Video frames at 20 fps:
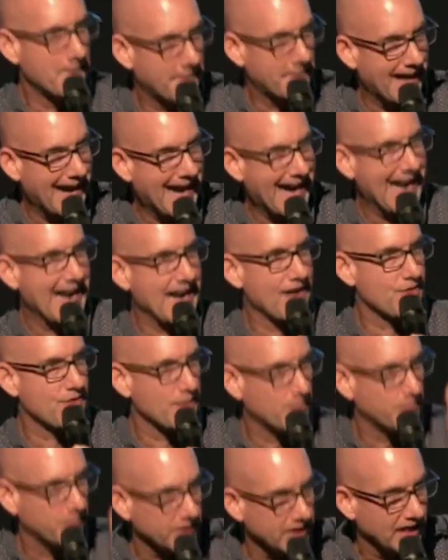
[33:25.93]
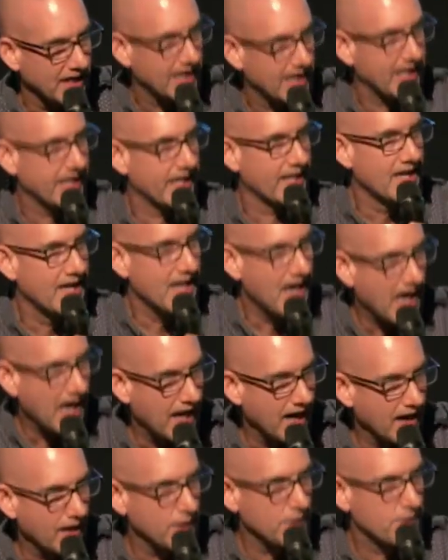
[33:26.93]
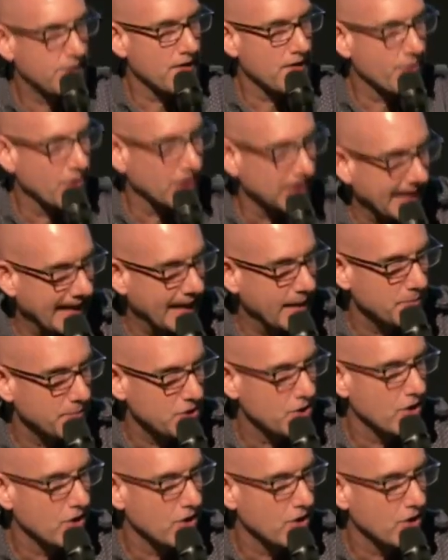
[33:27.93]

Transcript: by the blood of the Lamb.